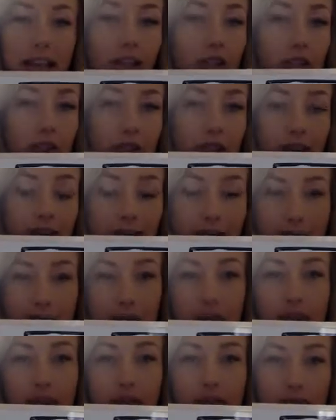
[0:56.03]
Luke, and
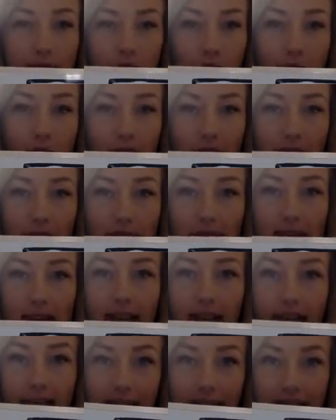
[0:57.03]
Emma went outside at
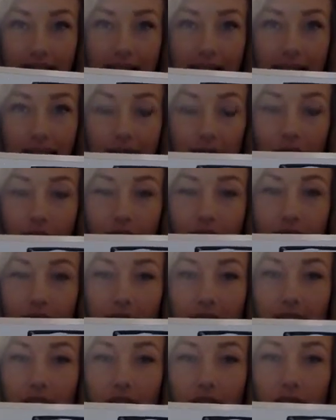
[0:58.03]
nighttime and looked at
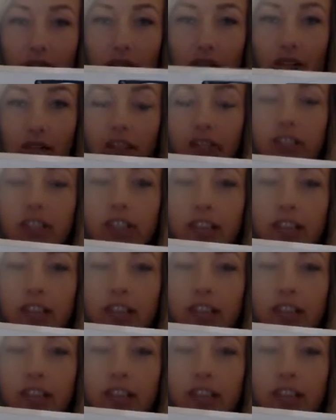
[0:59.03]
the stars,